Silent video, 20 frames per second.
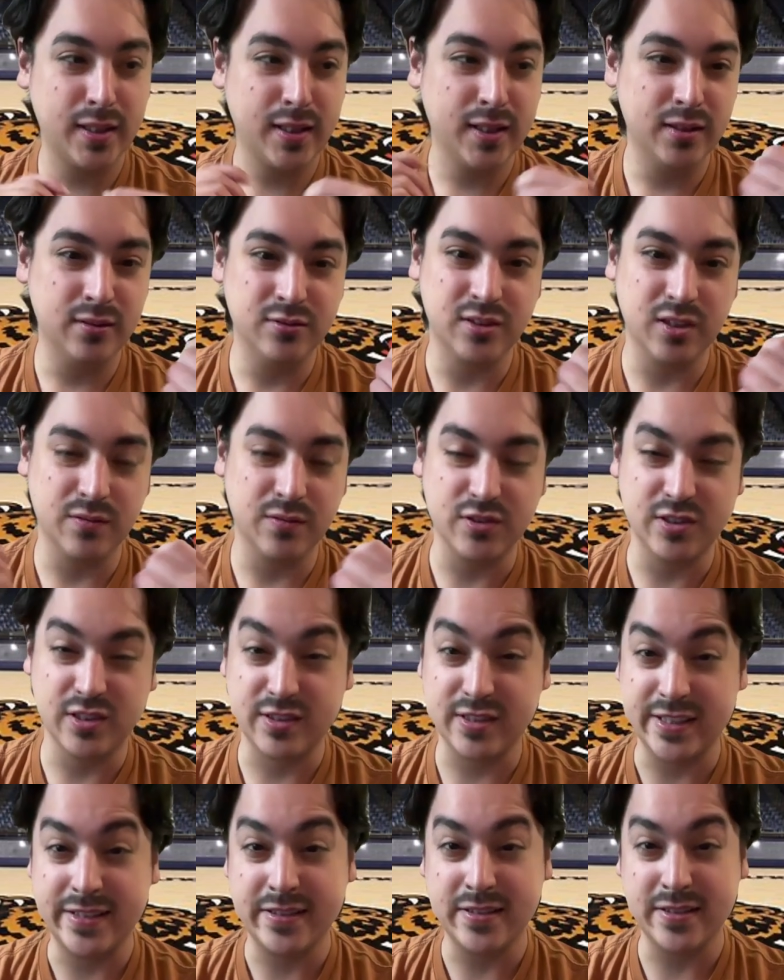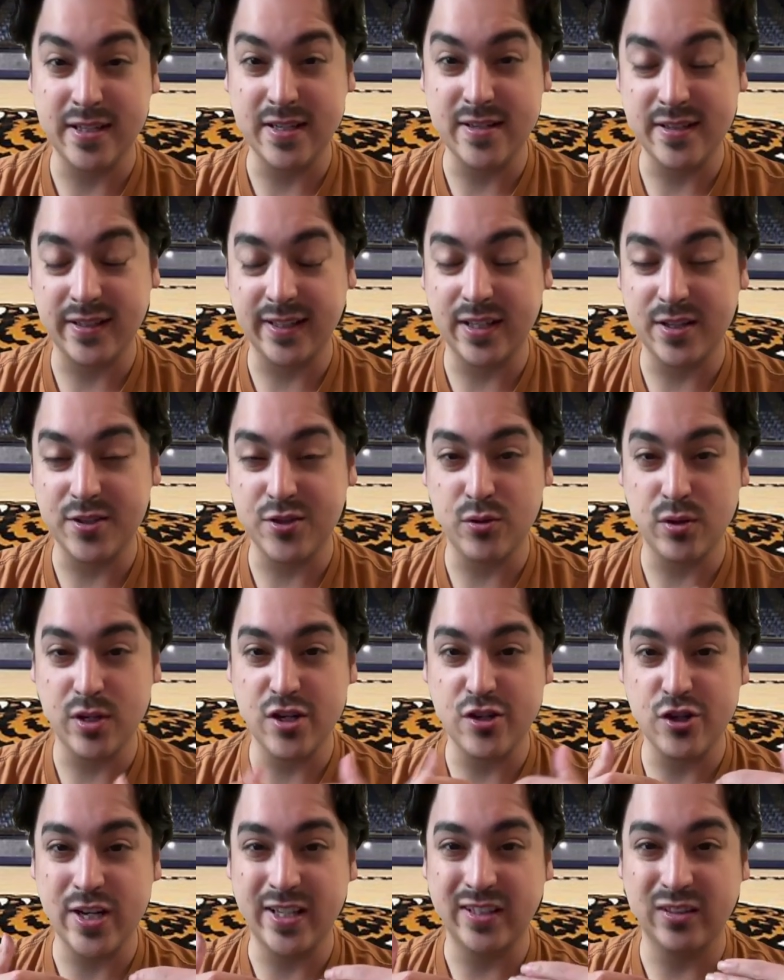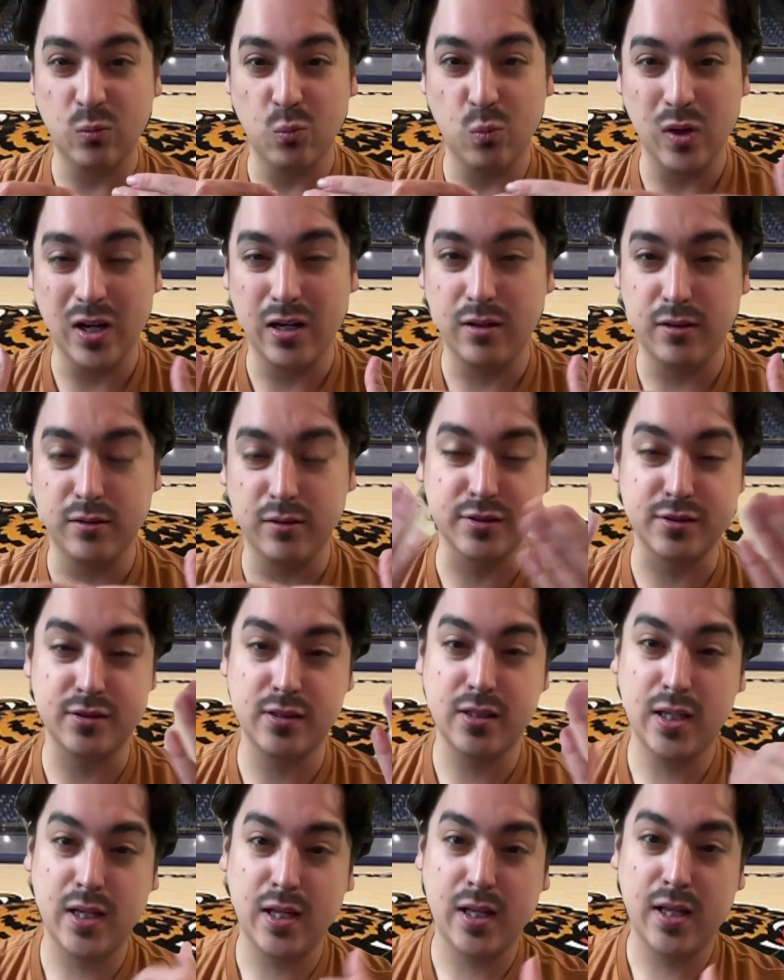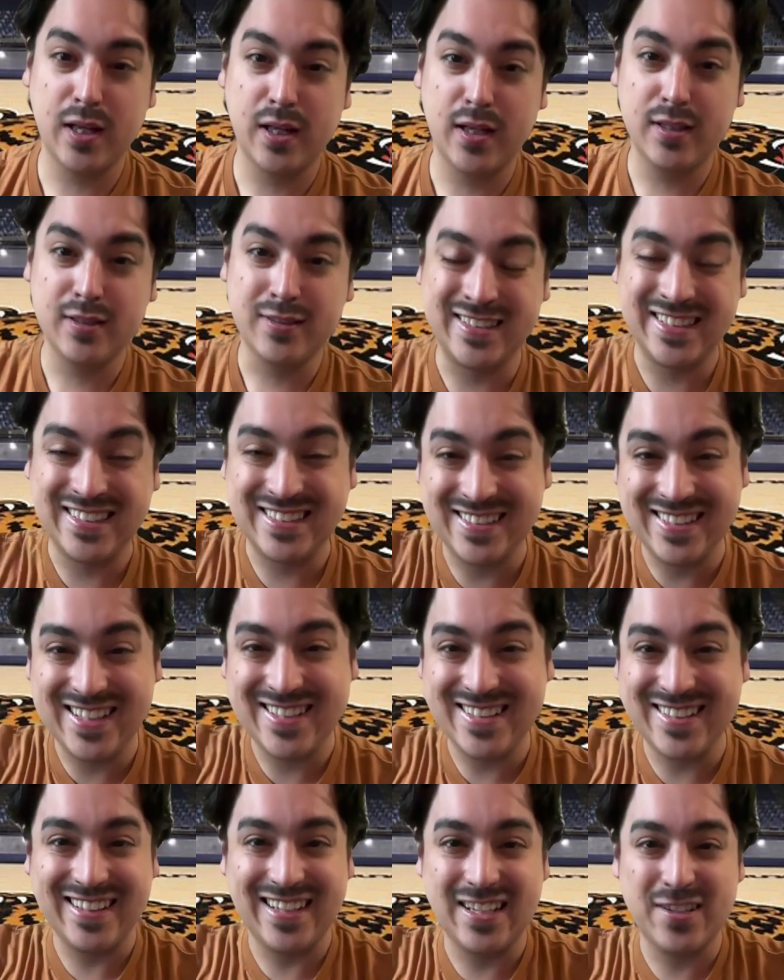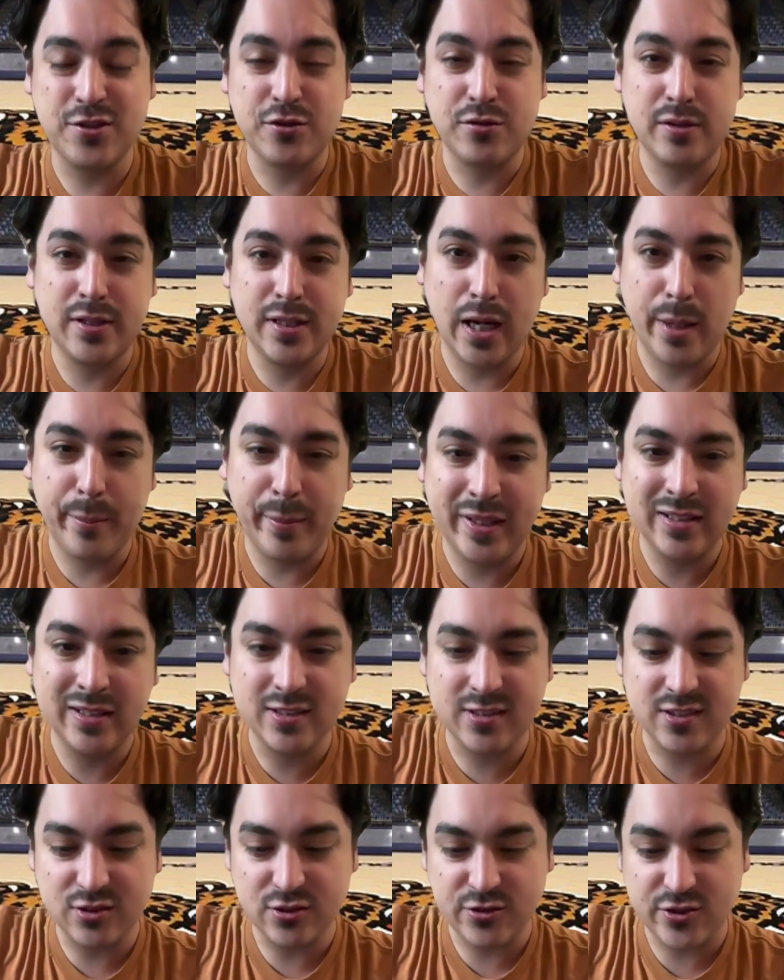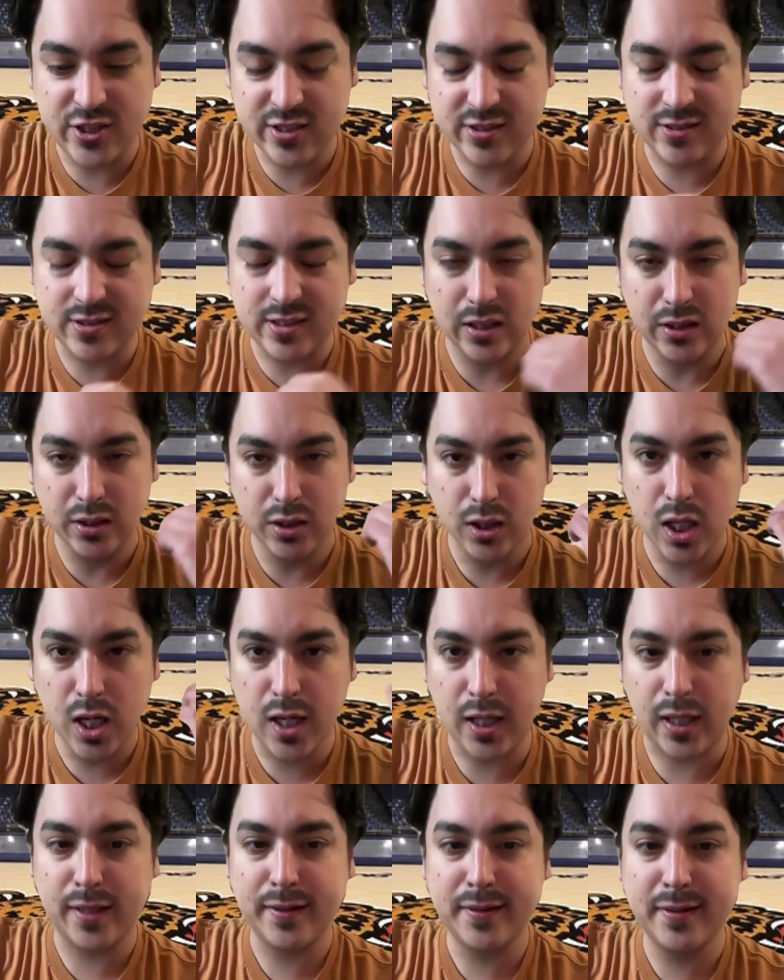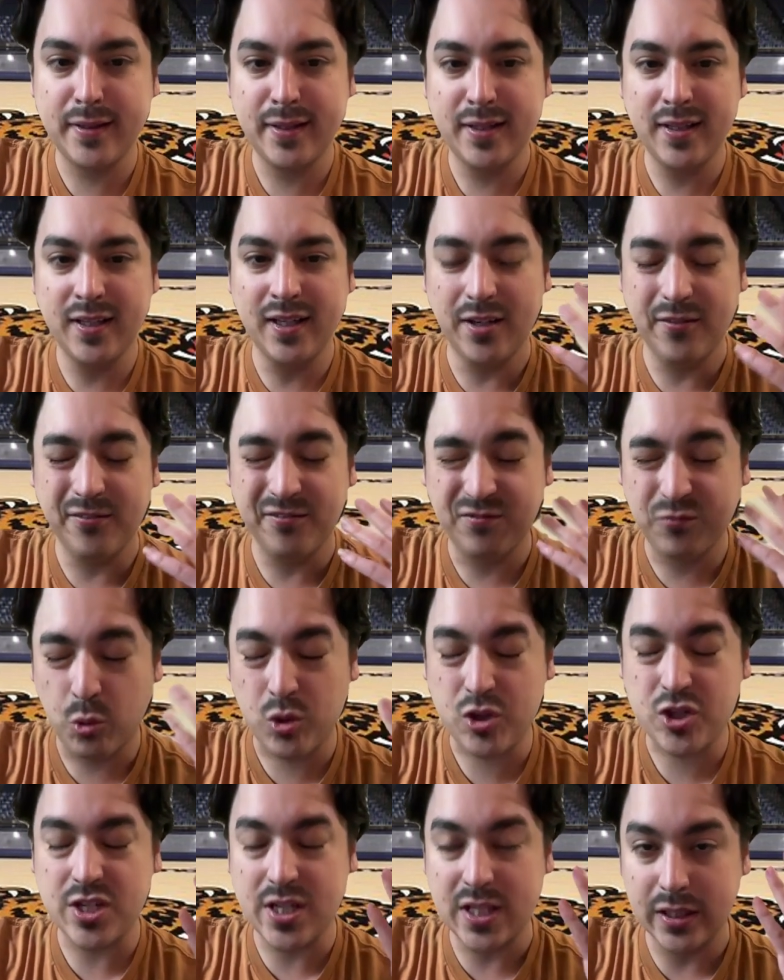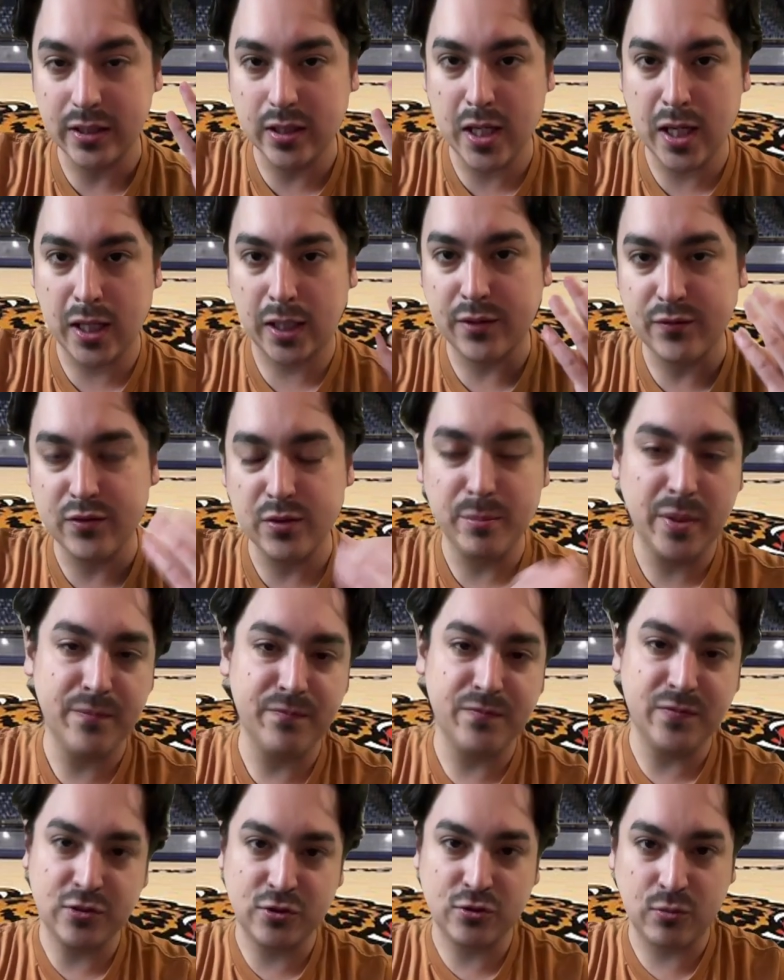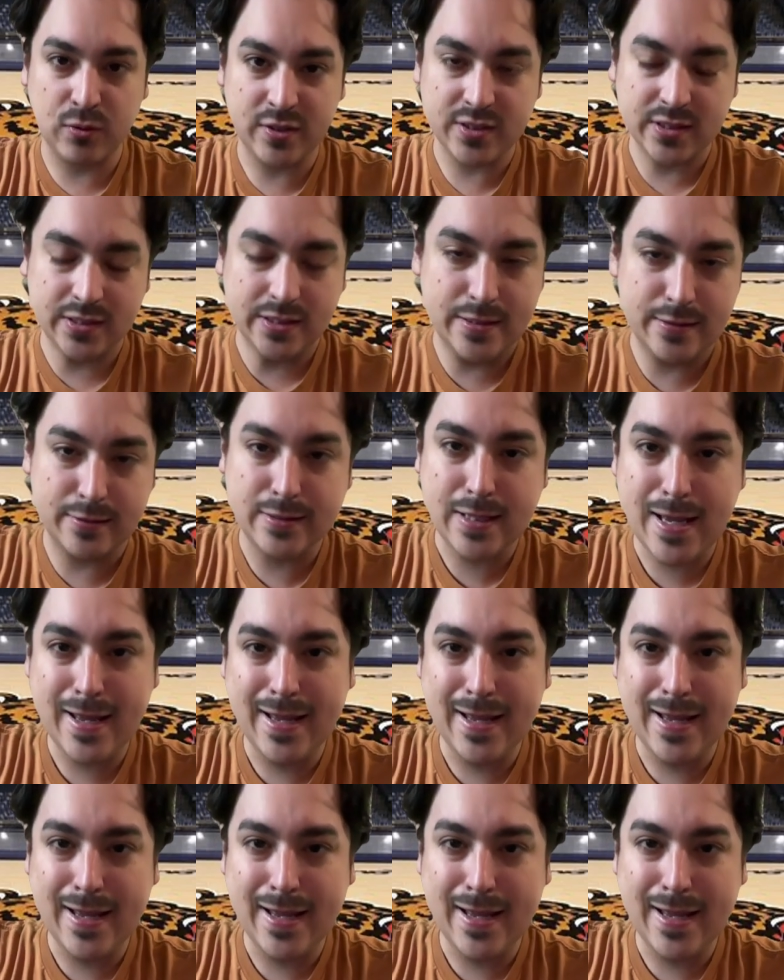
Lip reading: suffers a season-ending injury. Jalen Wells, season-ending injury. I mean, this is just the luck, unfortunate luck of the Memphis Grizzlies.